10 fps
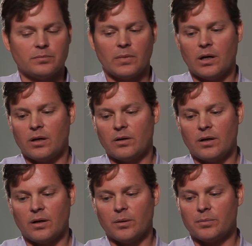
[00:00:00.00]
And
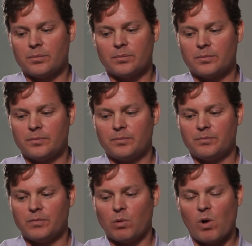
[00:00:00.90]
uh,
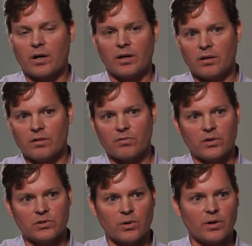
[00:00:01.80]
walk into the
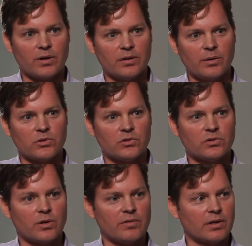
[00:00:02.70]
front door, and there was
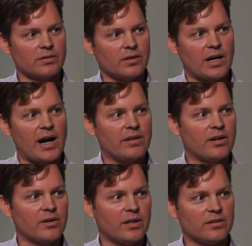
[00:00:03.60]
sort of a, a guy
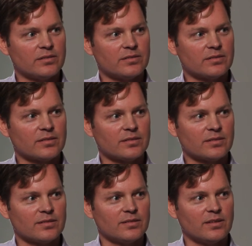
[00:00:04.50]
there that,
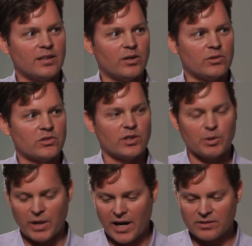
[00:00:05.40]
you know, just in a
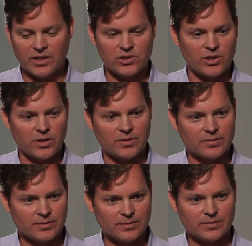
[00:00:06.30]
black T-shirt,
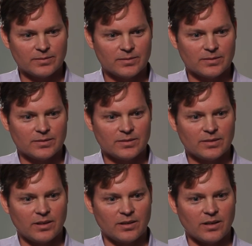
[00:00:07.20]

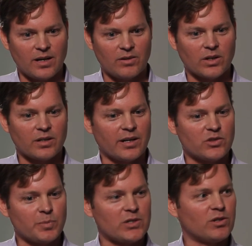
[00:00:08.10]
kind of looked like a
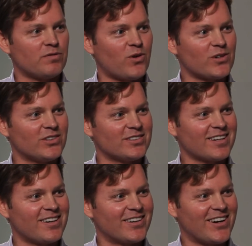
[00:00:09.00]
special forces
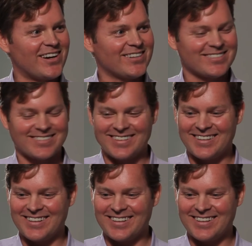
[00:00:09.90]
kind of guy. Uh,